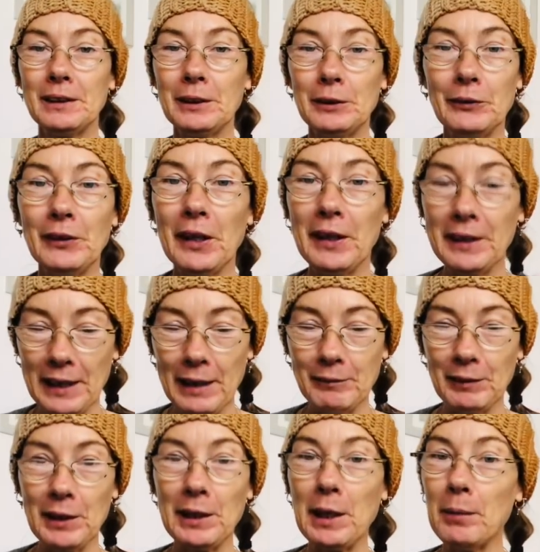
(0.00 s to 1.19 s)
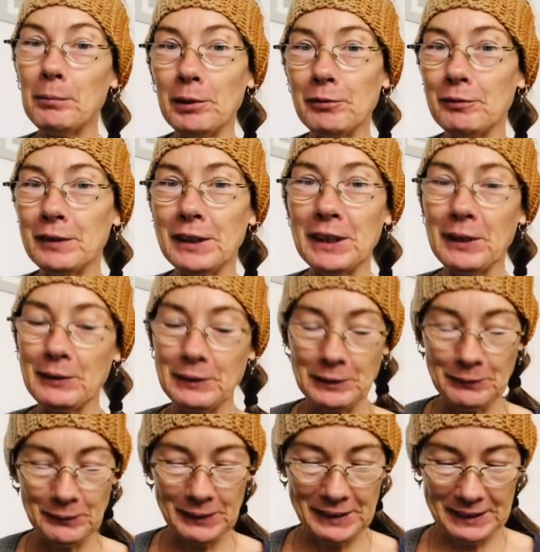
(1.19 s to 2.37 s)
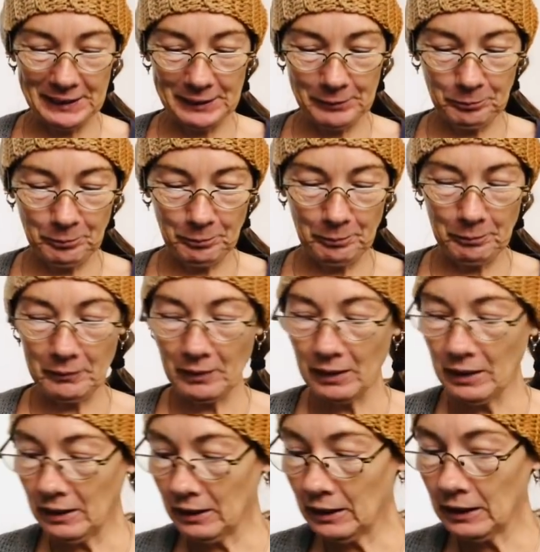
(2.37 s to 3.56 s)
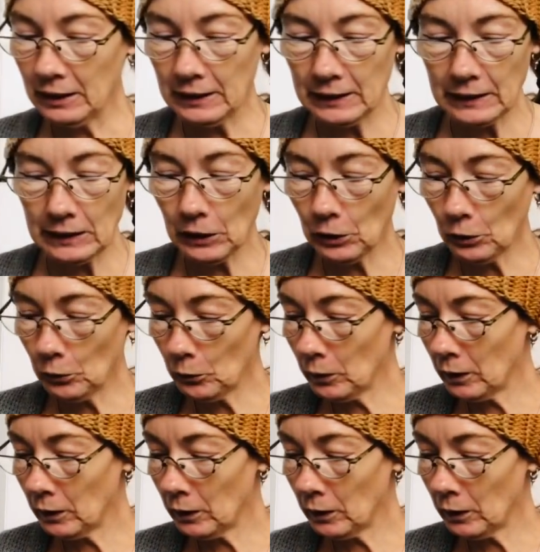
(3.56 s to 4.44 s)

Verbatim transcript: you like having a couple of videos a week. So